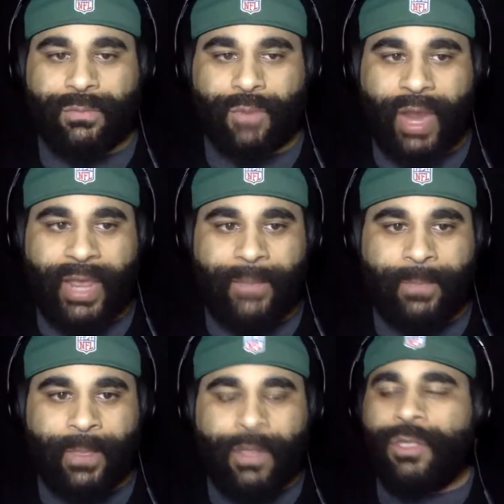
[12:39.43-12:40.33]
right?
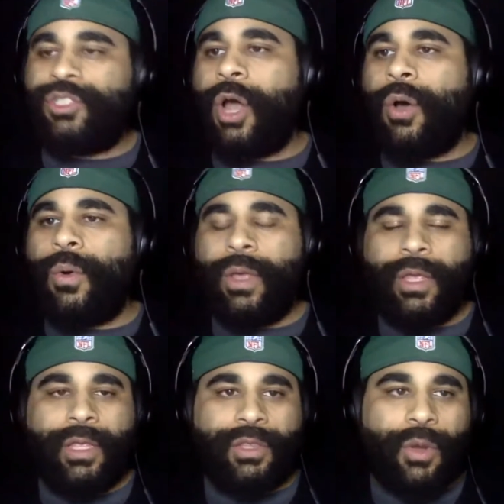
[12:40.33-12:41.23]
So
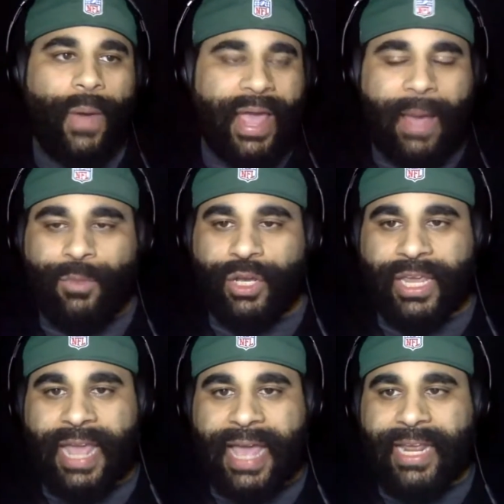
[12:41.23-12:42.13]
the way I'm
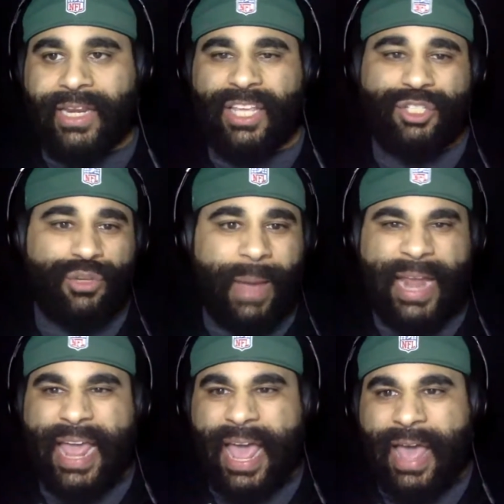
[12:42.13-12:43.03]
looking at it is you
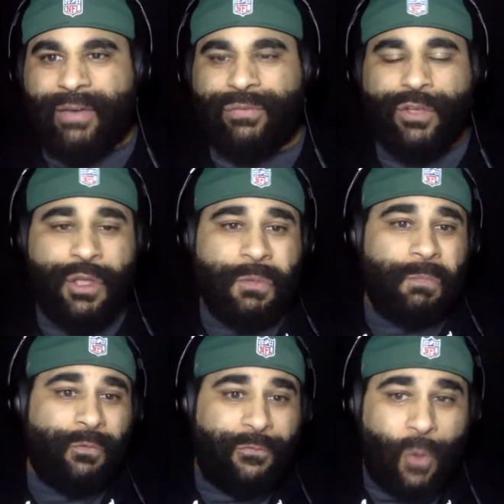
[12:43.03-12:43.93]
might have
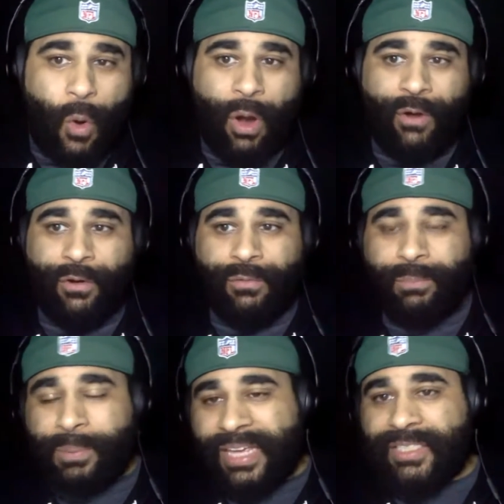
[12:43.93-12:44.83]
4
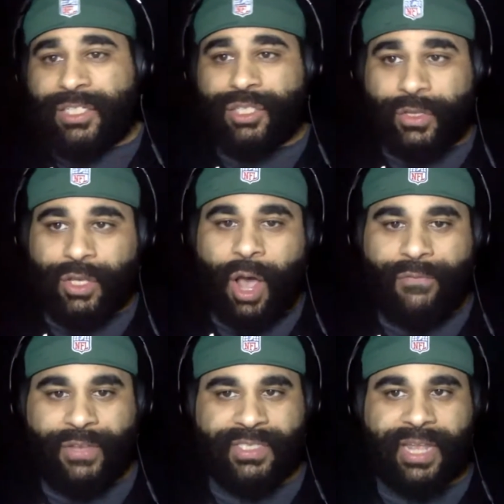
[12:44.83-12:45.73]
pieces on the
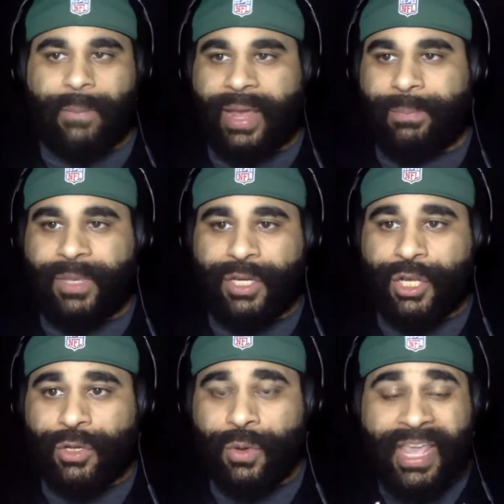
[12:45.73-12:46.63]
offense that might be
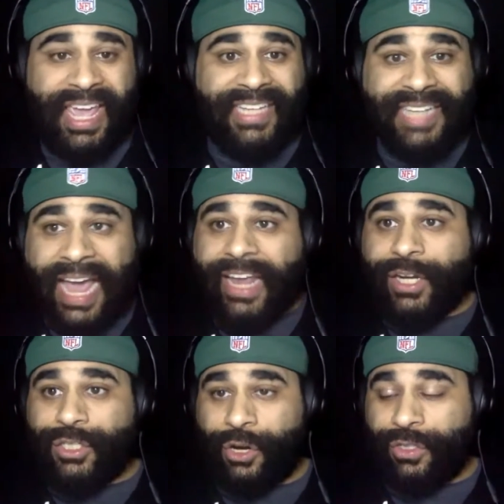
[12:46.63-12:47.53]
new. Is that
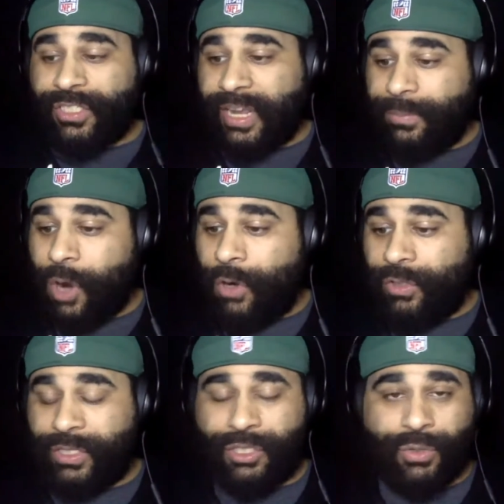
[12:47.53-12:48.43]
going to turn Sam
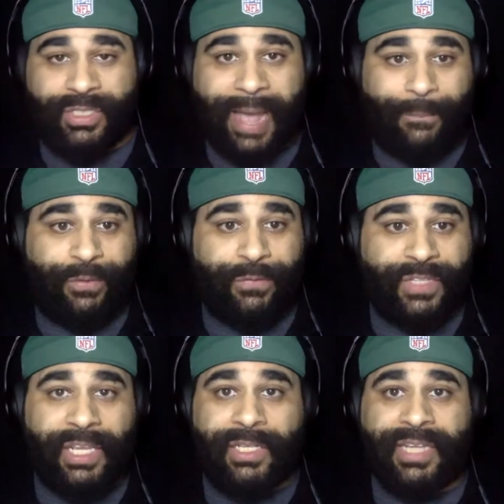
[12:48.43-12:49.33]
Darnold into a top
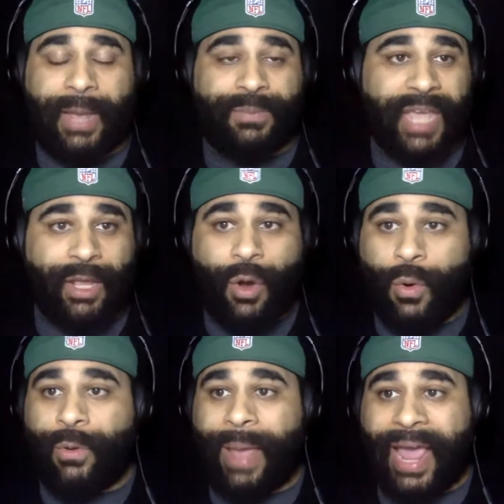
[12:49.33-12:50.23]
15, top 10
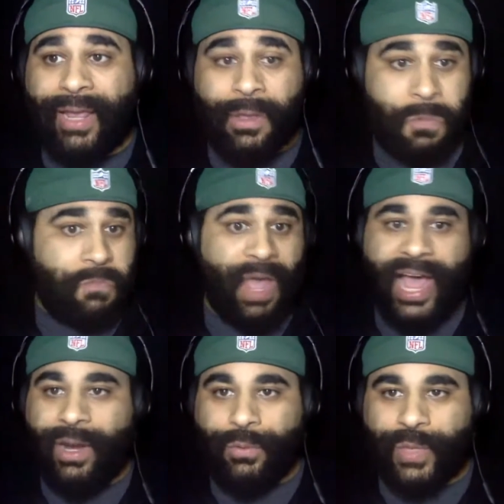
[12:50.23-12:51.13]
quarterback?
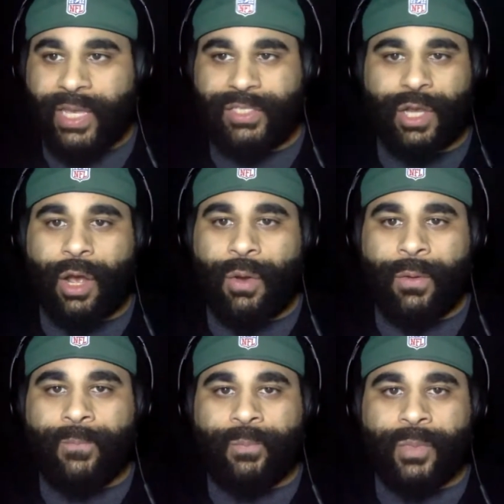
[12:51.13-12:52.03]
I don't think
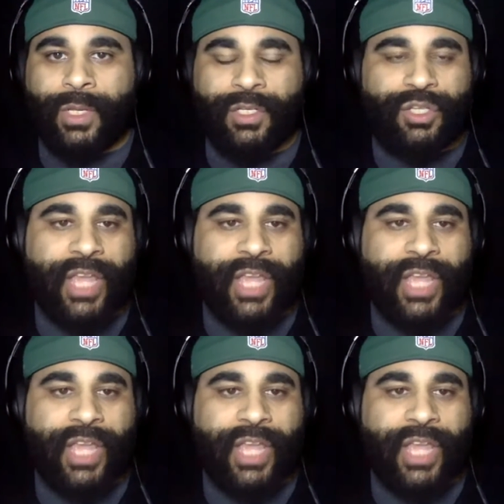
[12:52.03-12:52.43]
so. So